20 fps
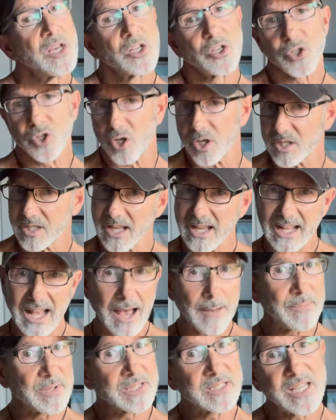Just like
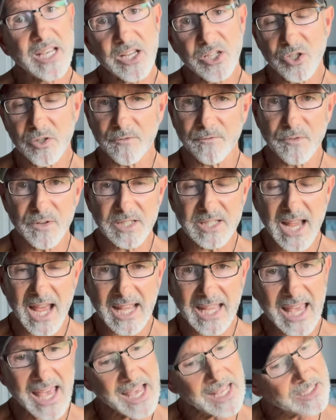I've been teaching for
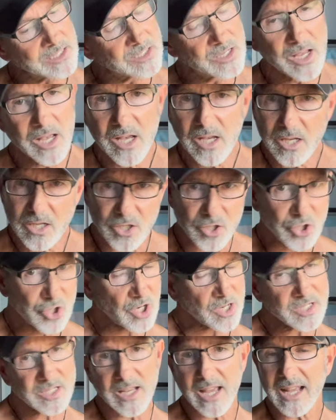decades,
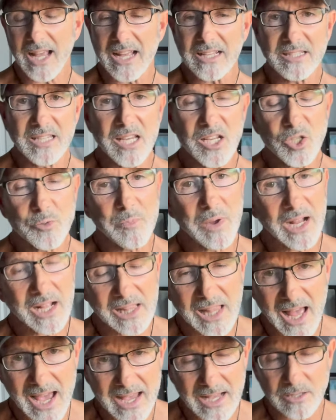just like I teach my
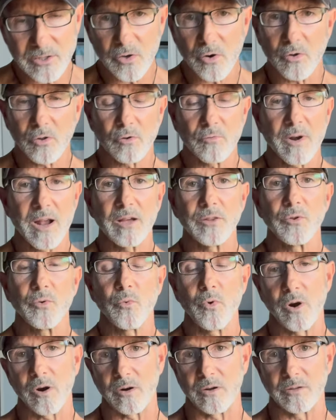clients all around the
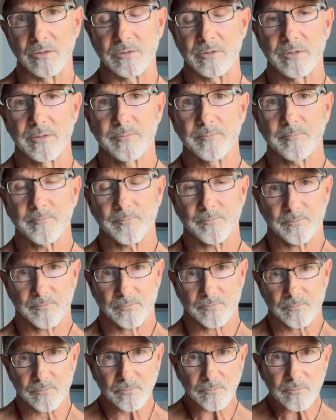world.
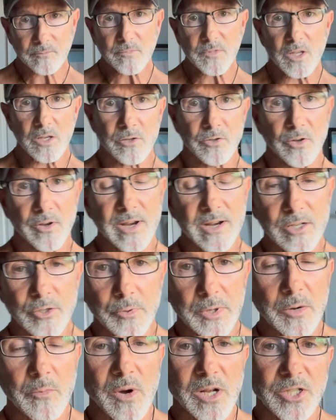So here's
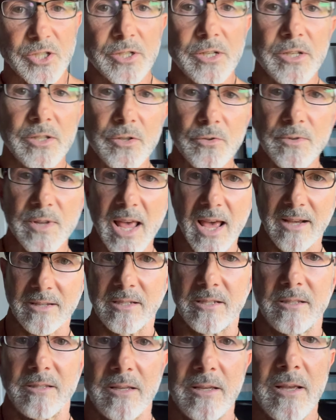what I want you to do
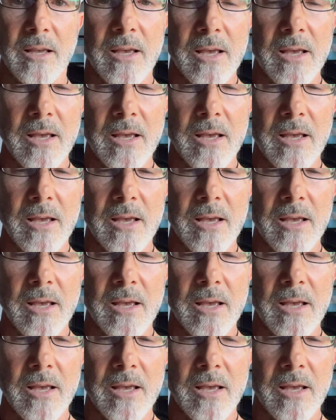next.